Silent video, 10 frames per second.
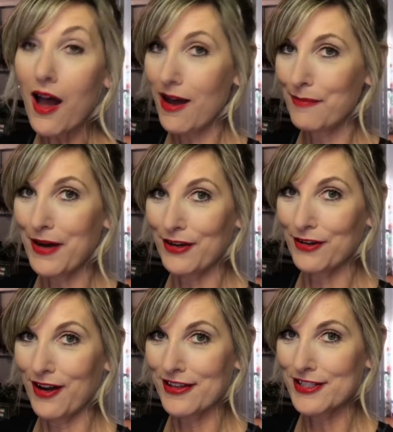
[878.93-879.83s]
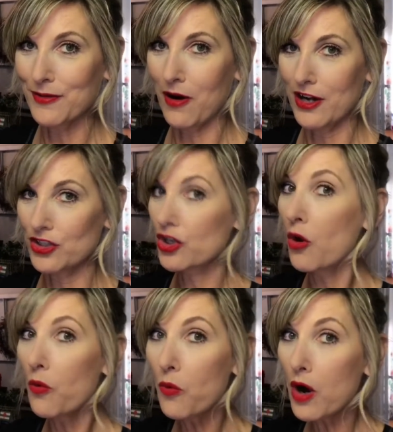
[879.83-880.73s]
a butternut squash.
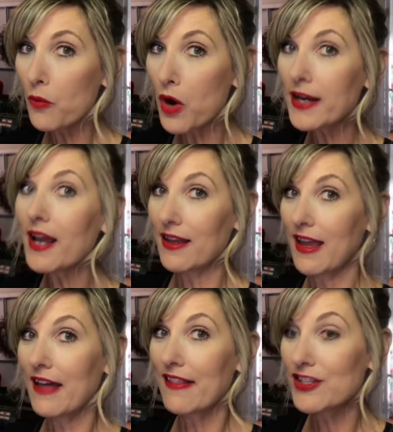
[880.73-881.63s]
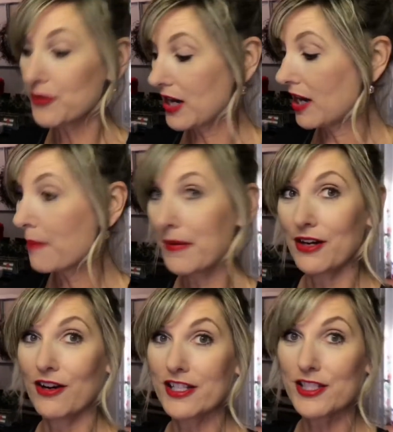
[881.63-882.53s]
What? Yeah, that's right,
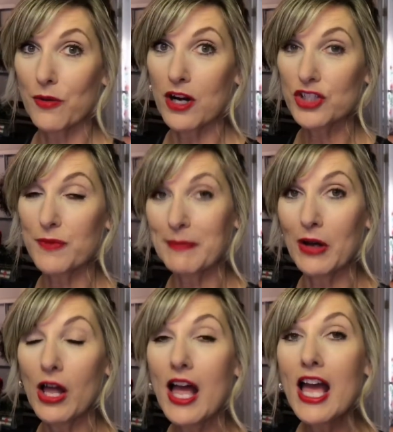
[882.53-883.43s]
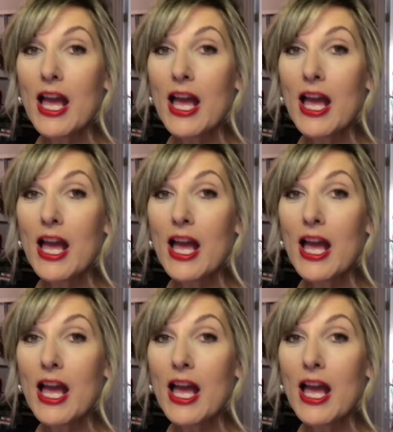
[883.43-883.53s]
butternut squash, people.